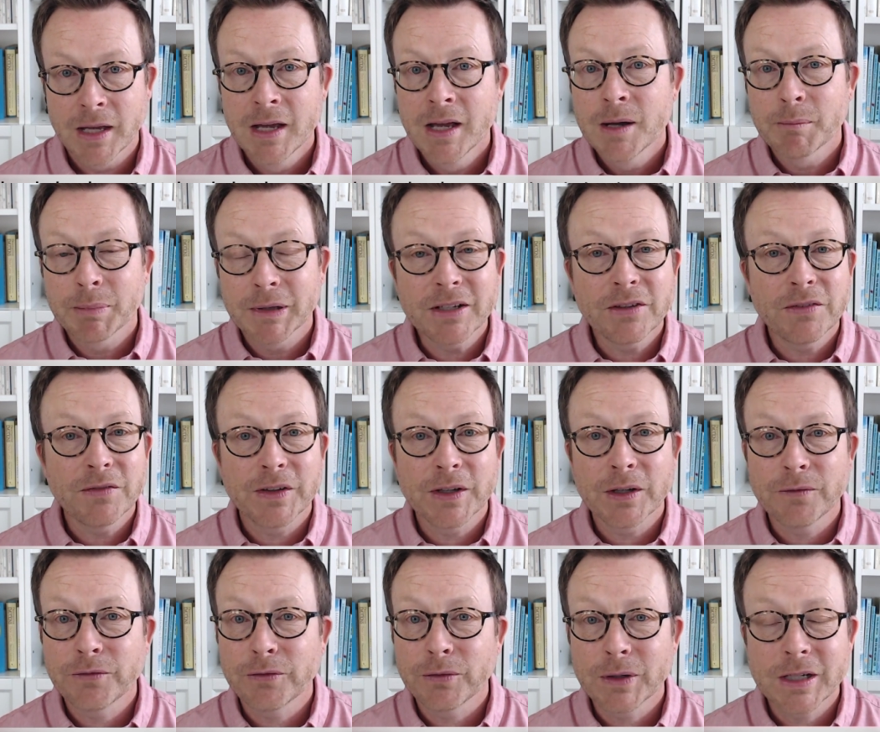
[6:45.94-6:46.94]
Please
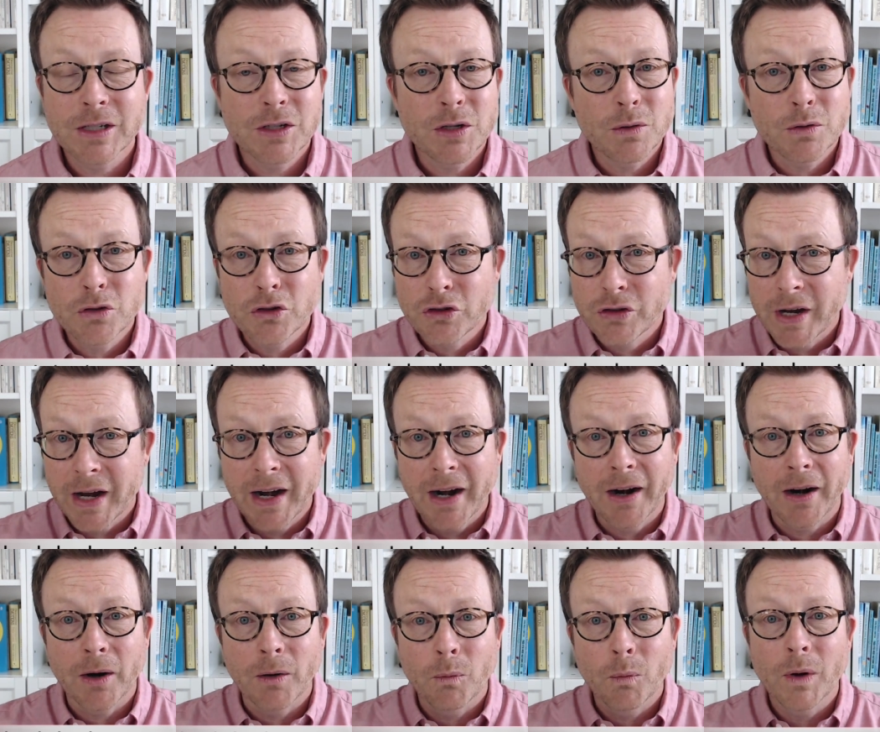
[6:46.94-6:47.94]
feel free to
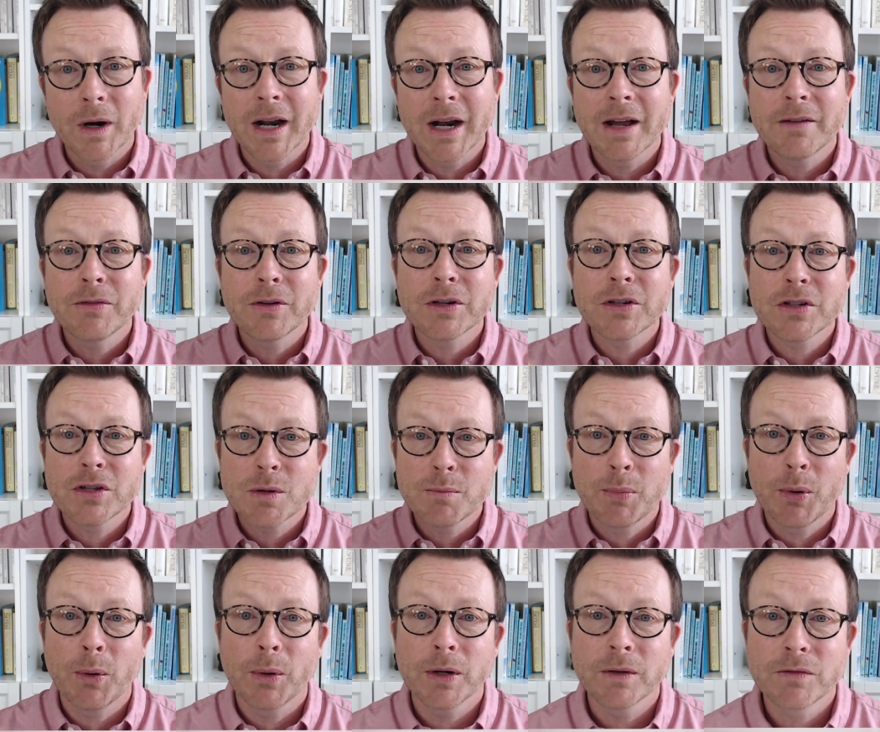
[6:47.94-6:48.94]
share whatever is
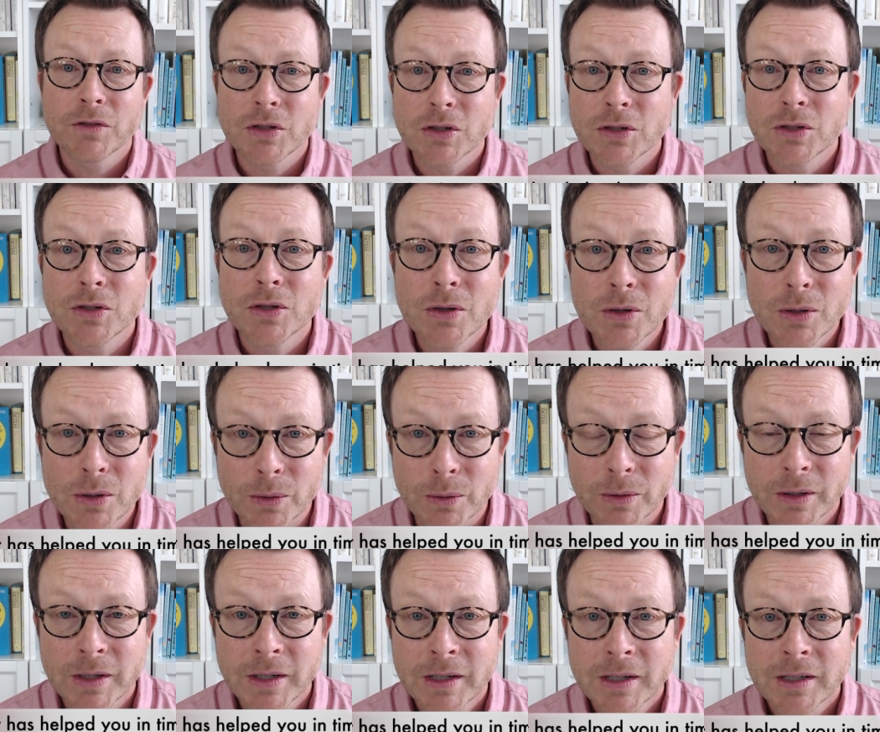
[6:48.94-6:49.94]
supportive to you
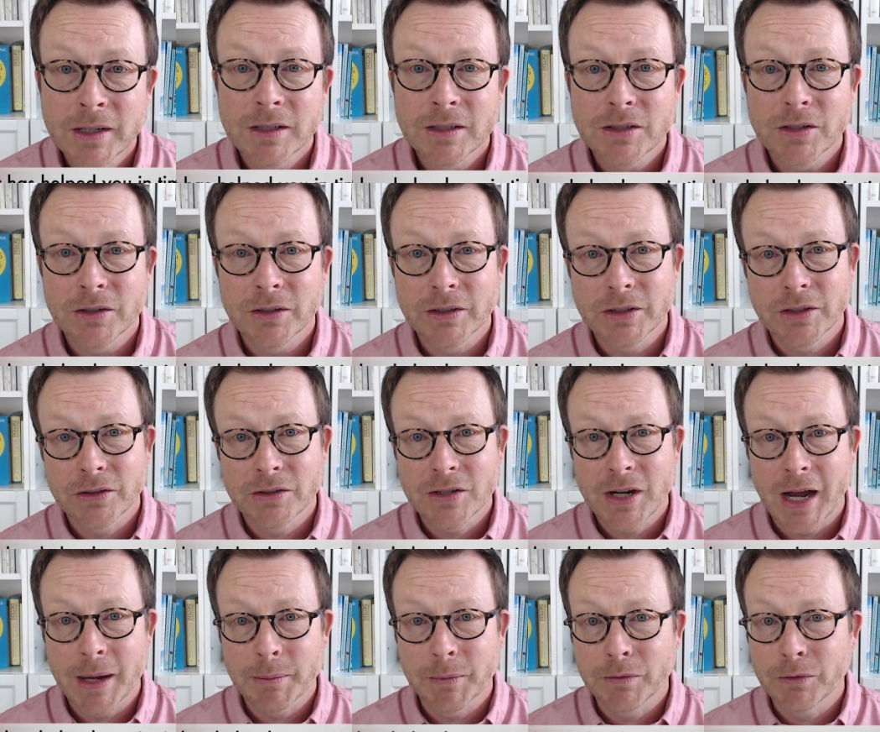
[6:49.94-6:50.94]
during your
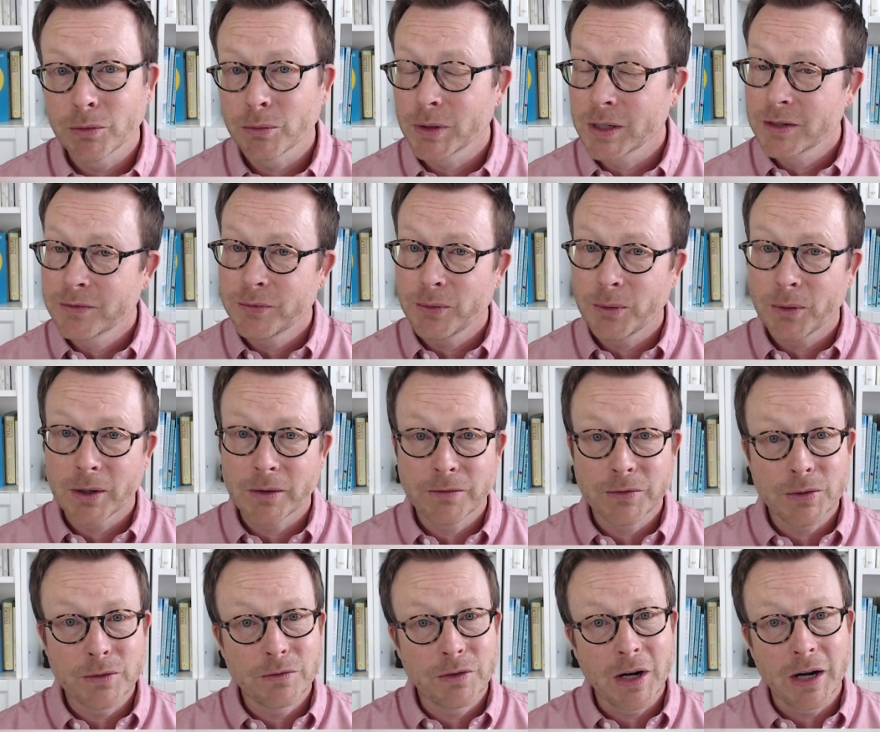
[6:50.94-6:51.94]
time of grief, or if
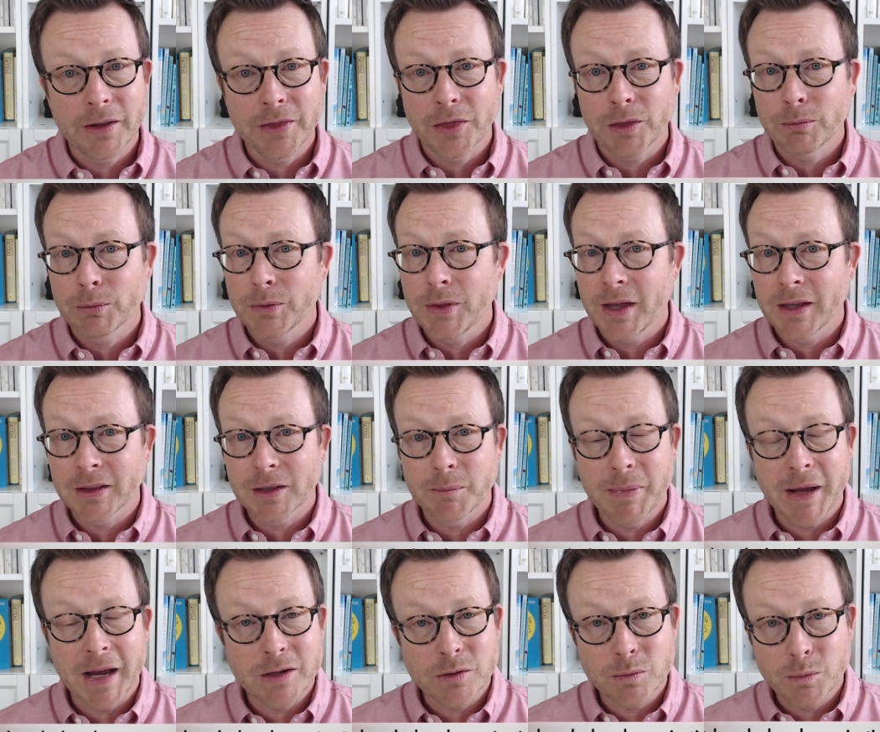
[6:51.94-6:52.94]
you've gone through that in the
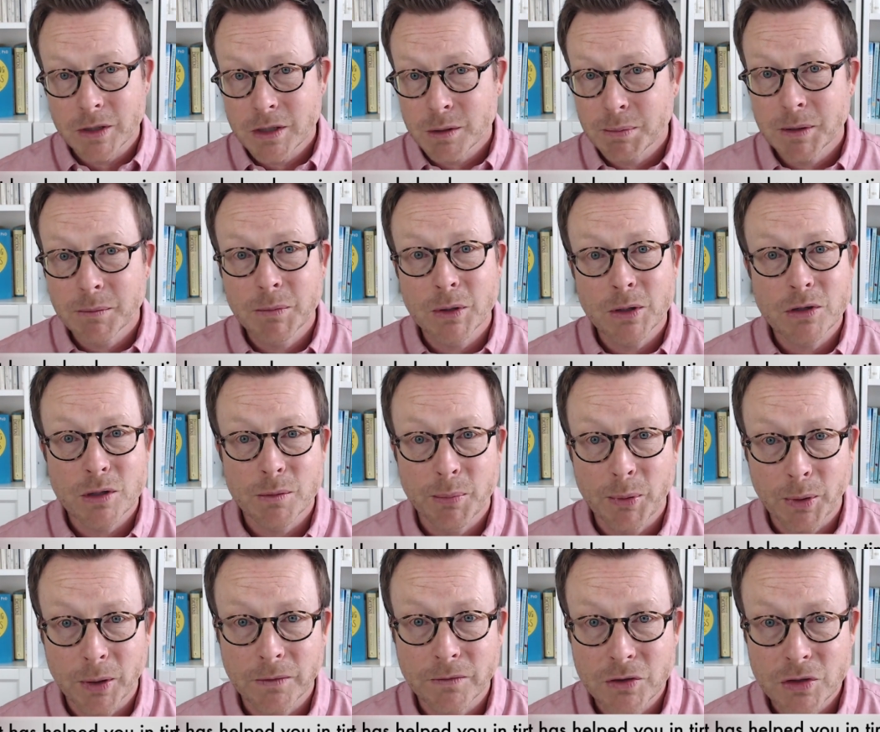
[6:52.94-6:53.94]
past, what's been most
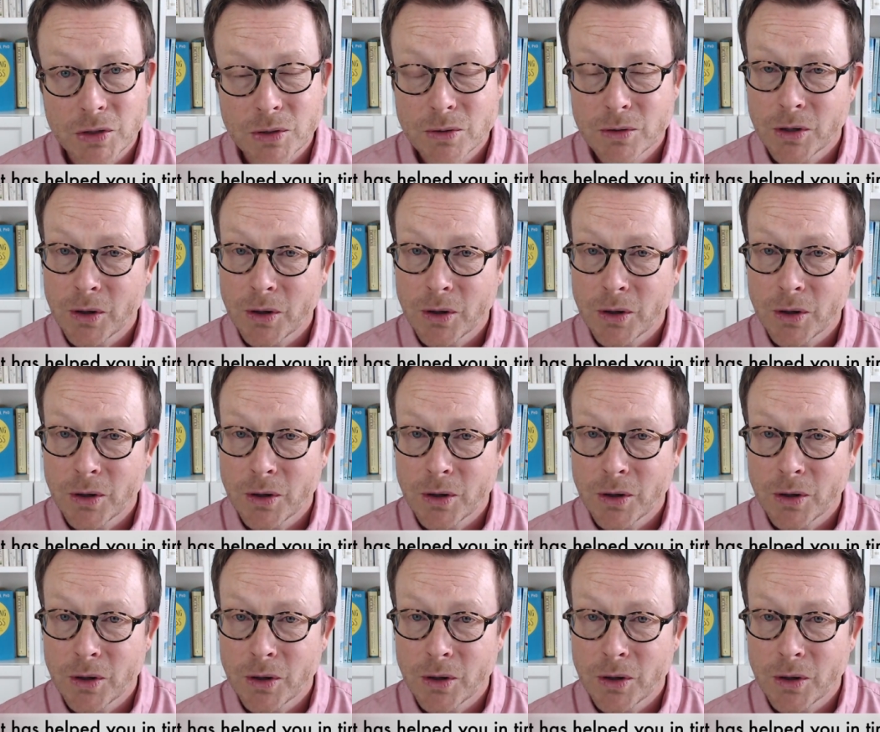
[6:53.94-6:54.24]
supportive to you?